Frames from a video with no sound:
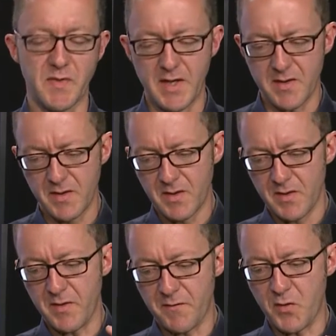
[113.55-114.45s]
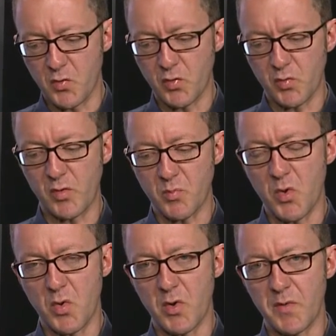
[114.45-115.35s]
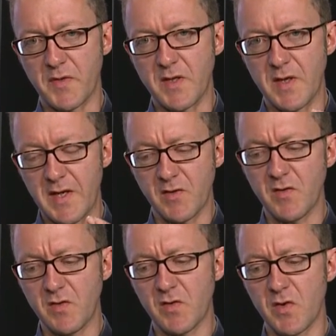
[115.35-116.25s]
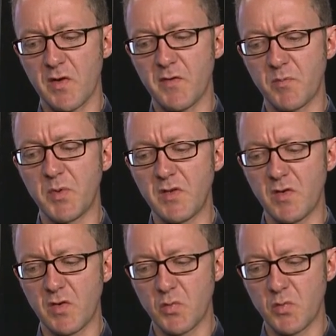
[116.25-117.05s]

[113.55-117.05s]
There, the focus was more on the essence of a species.